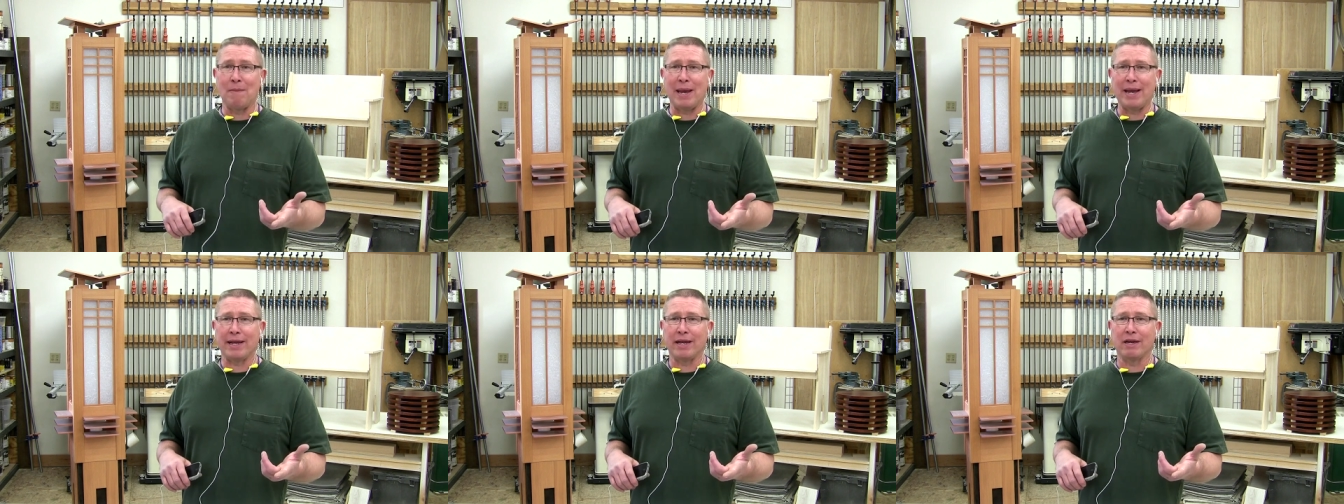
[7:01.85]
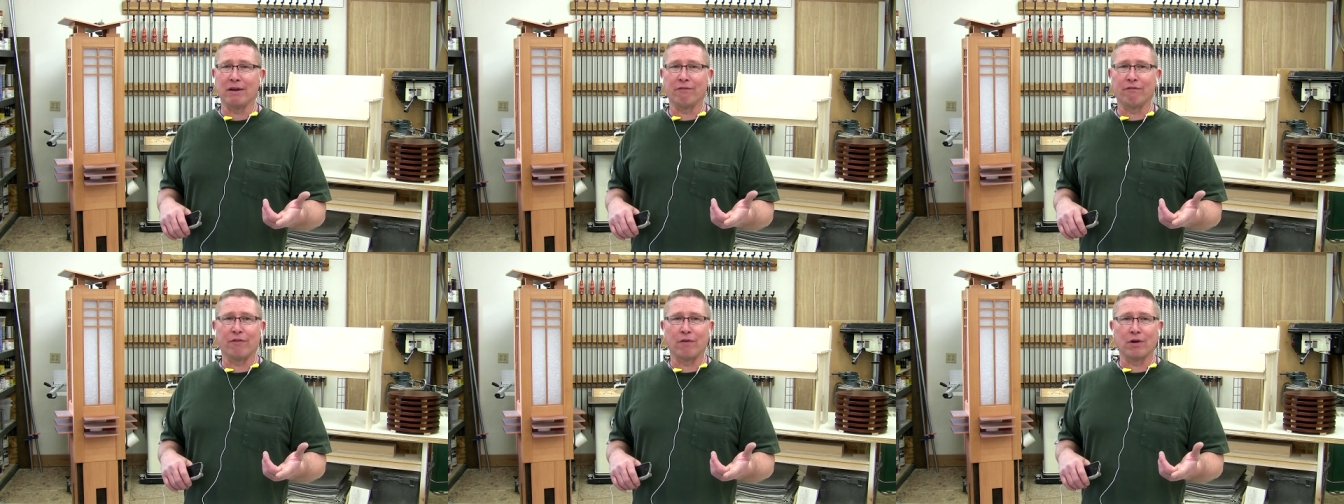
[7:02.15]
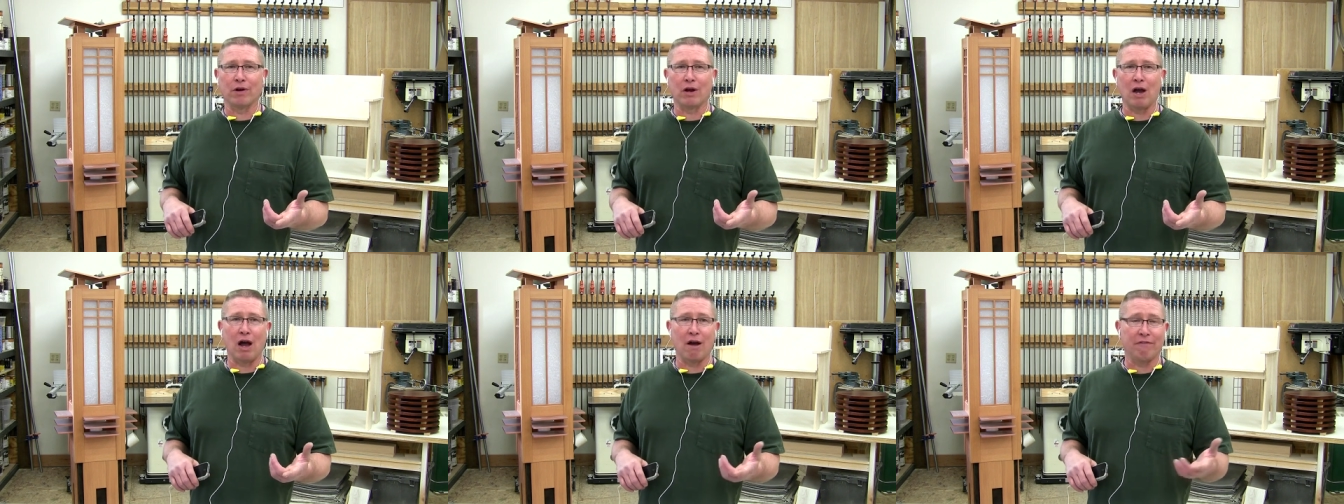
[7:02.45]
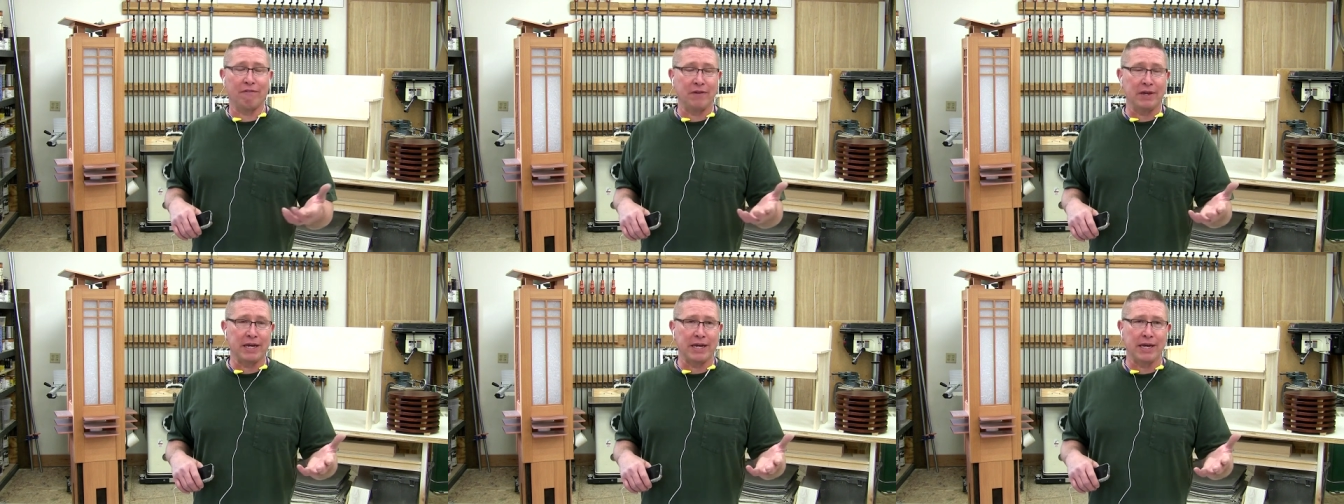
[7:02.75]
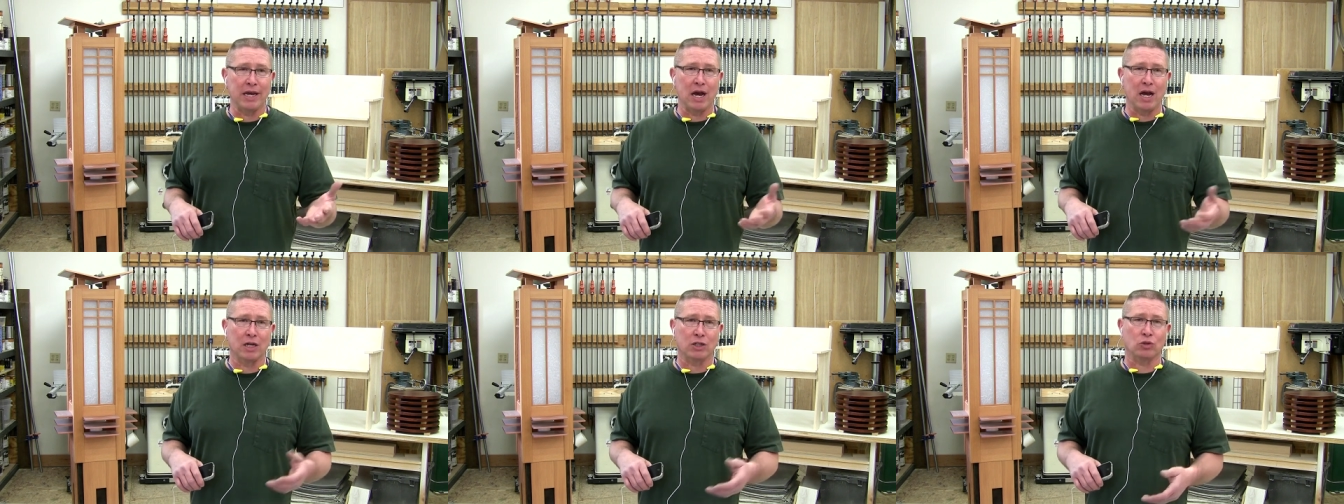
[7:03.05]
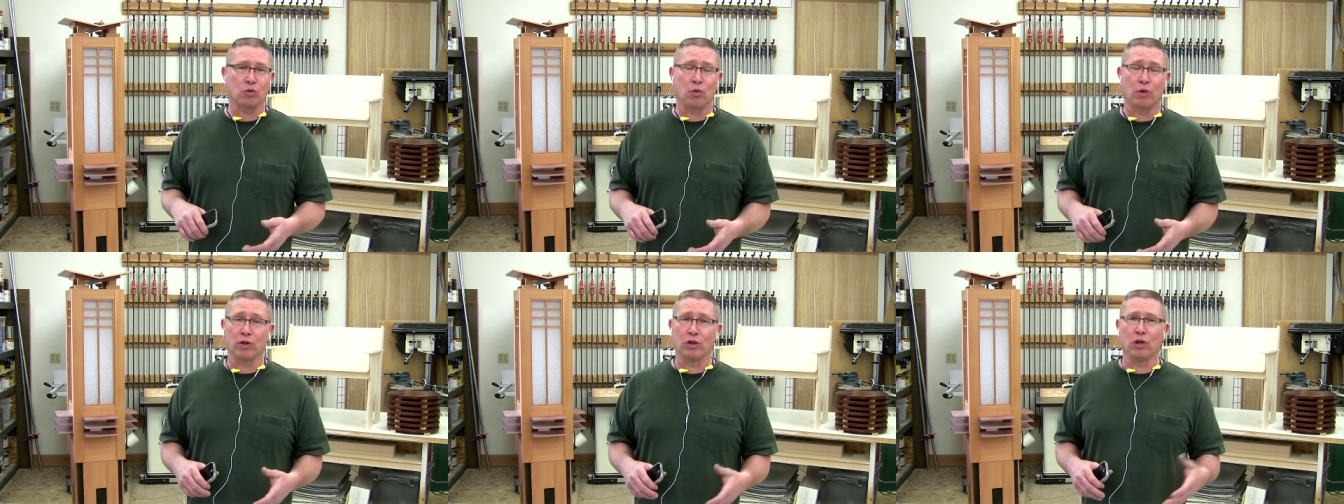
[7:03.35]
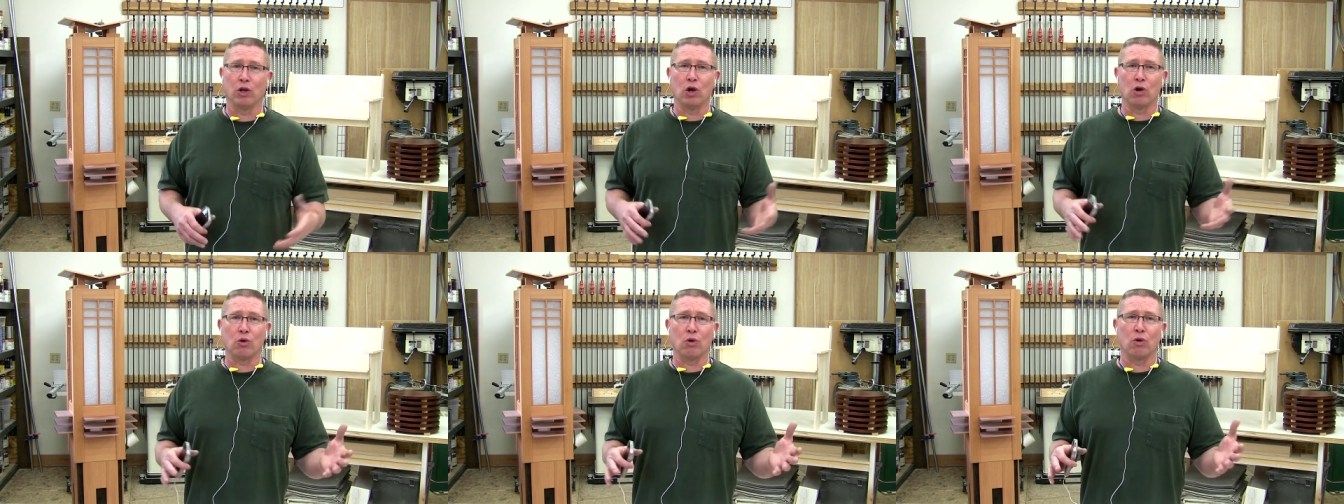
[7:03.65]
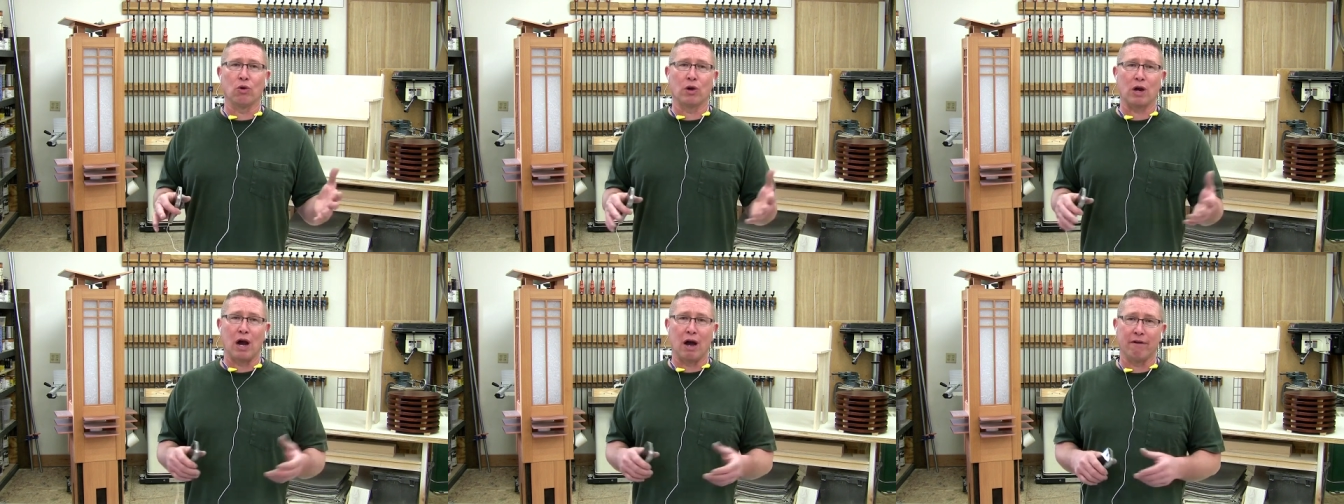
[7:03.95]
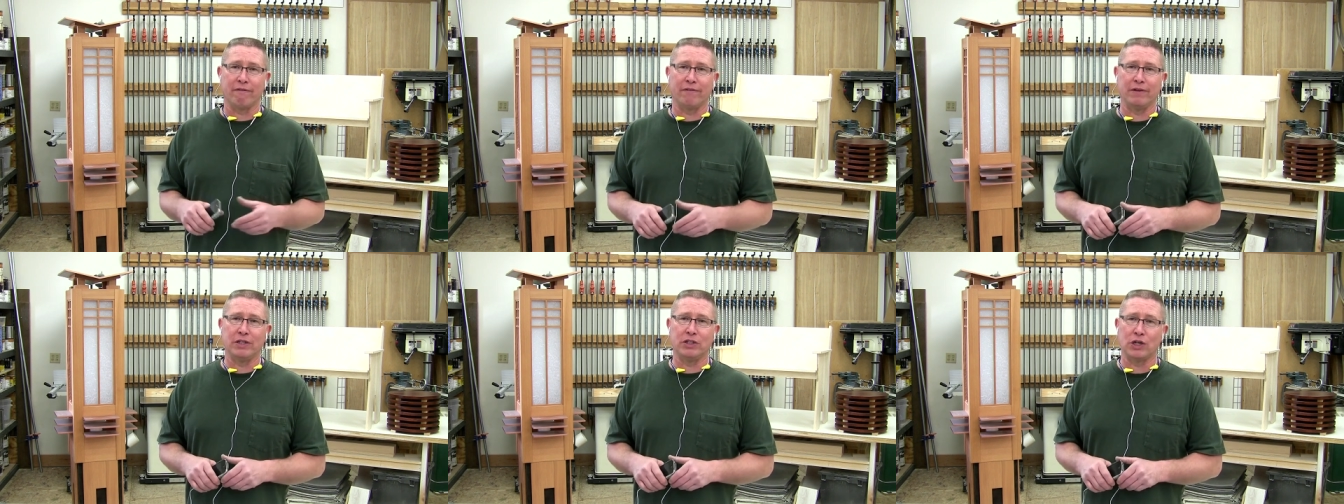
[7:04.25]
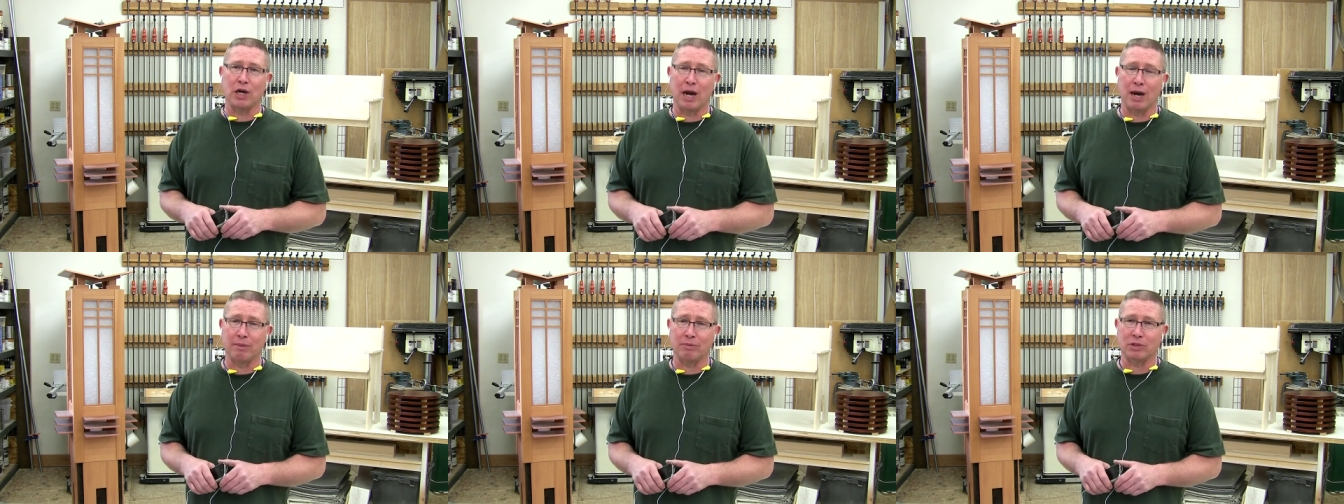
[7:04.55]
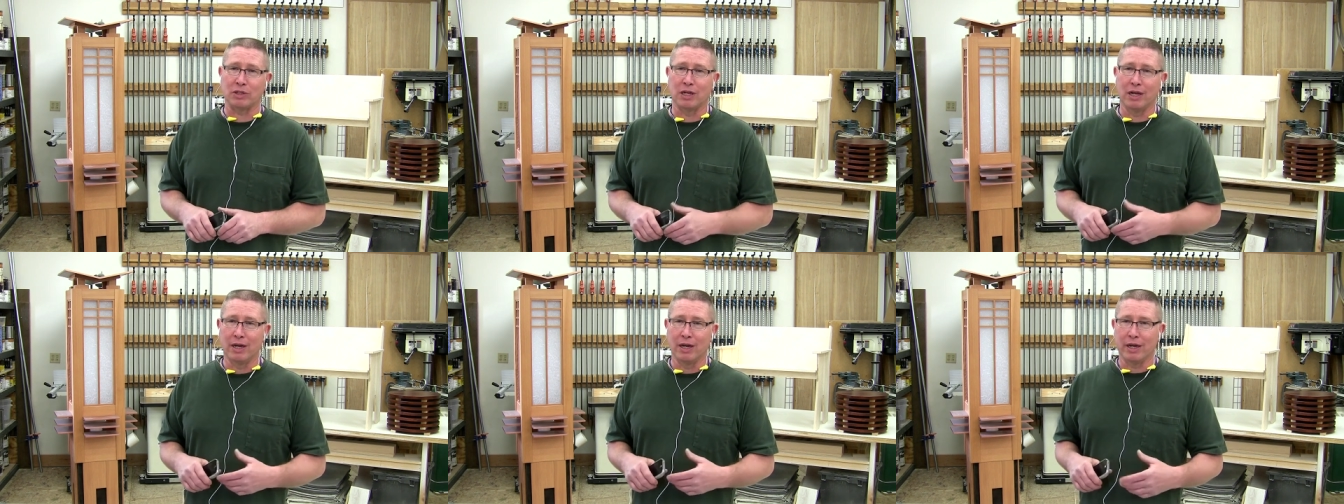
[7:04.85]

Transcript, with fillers: making for coffee kiosk. One of the local coffee shops